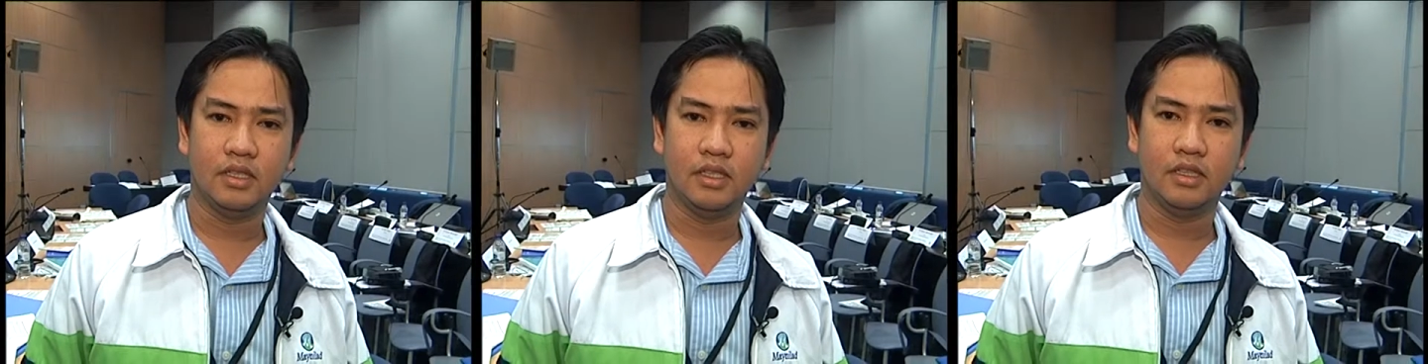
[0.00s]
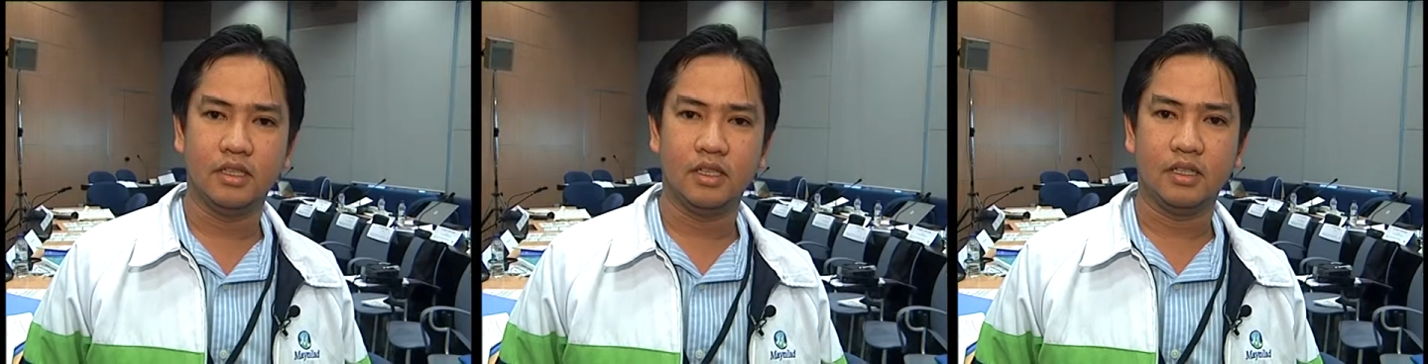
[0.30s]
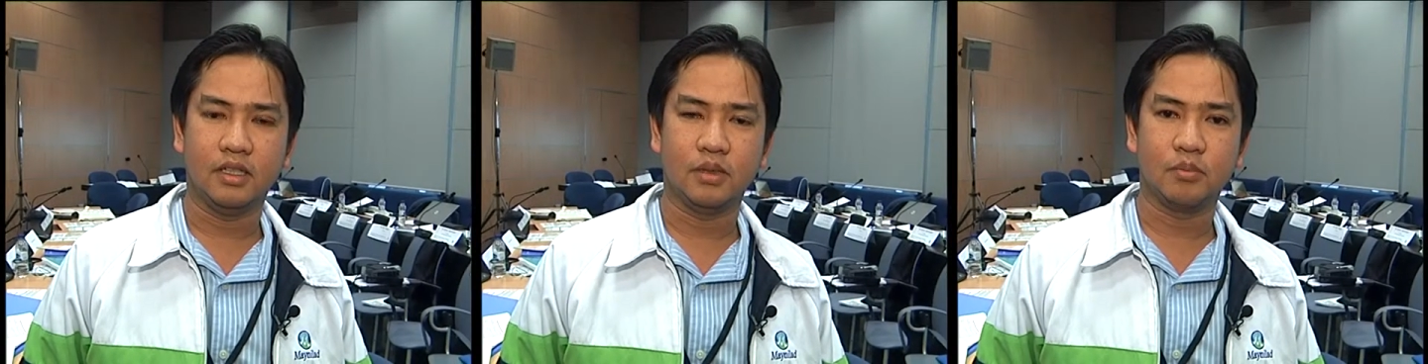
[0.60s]
in
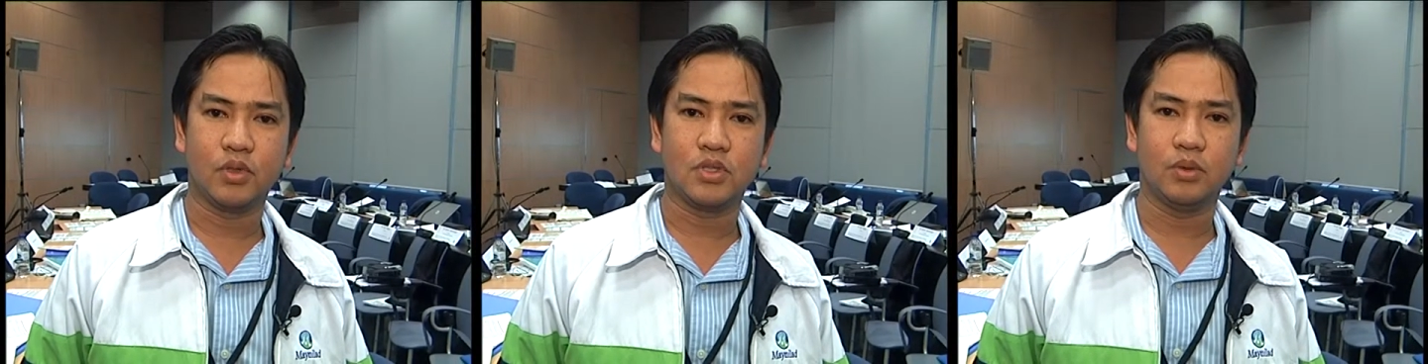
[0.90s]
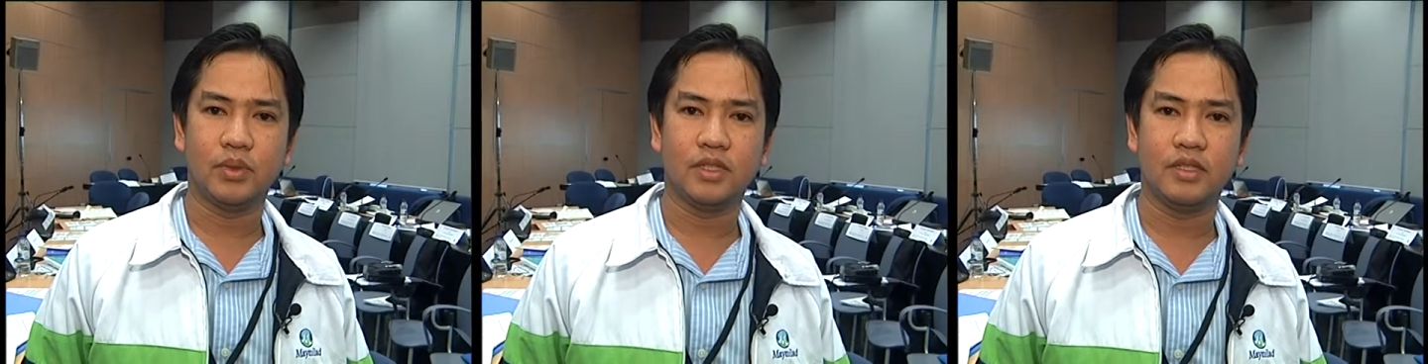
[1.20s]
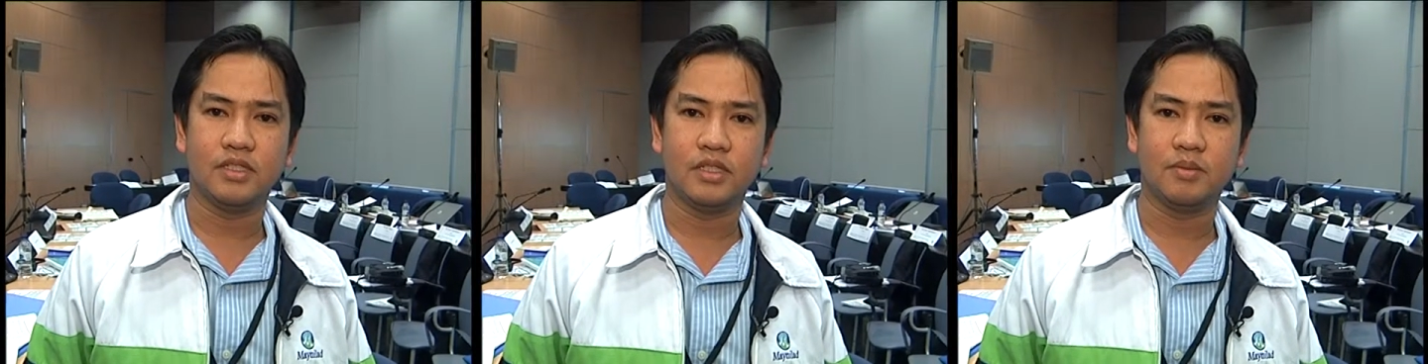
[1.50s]
pursuing
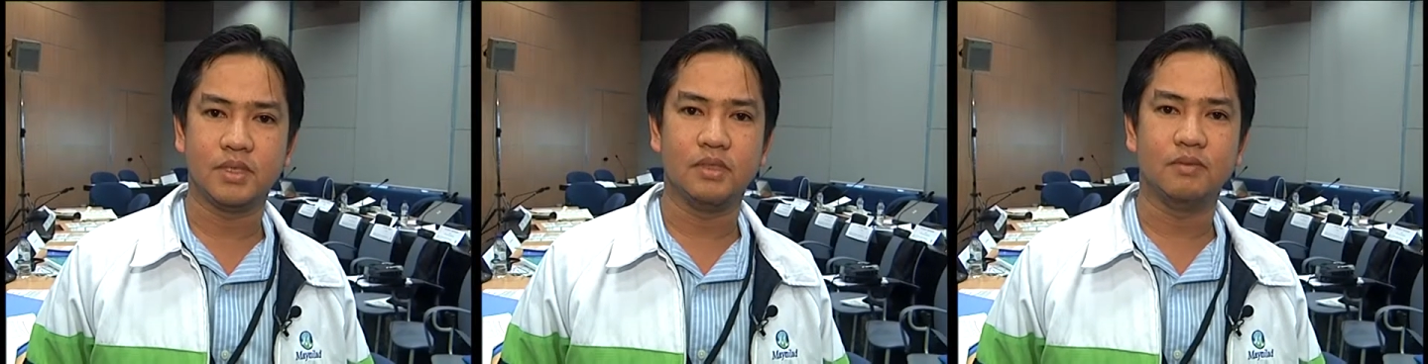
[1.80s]
green jobs in the